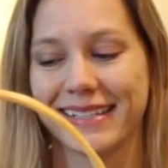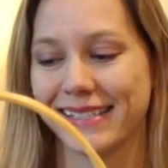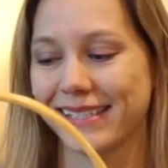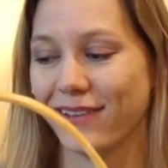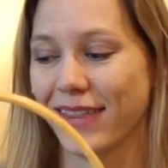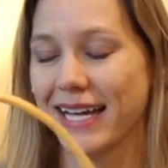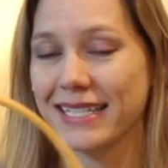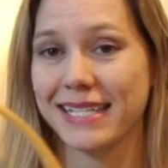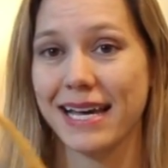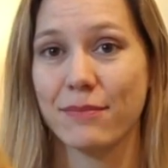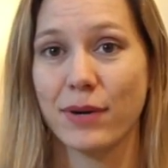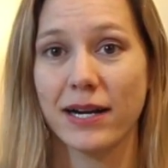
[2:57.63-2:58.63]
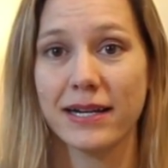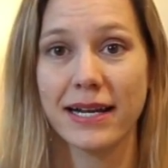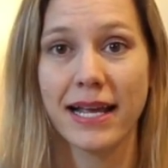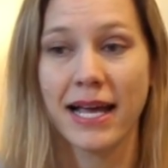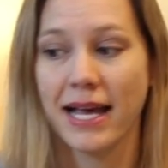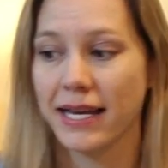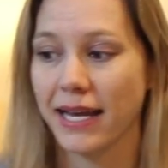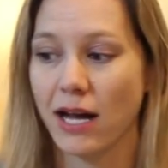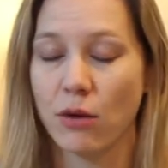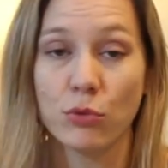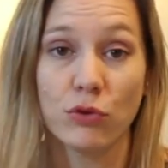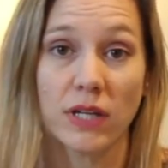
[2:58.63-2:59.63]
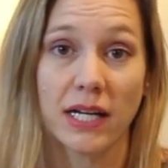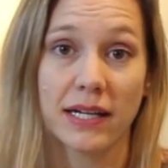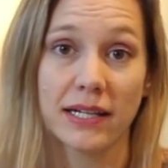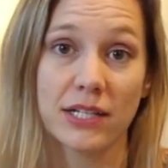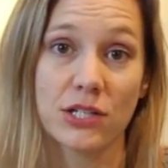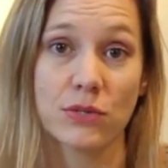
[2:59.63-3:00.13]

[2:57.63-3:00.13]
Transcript: So that's that part. Now moving on, I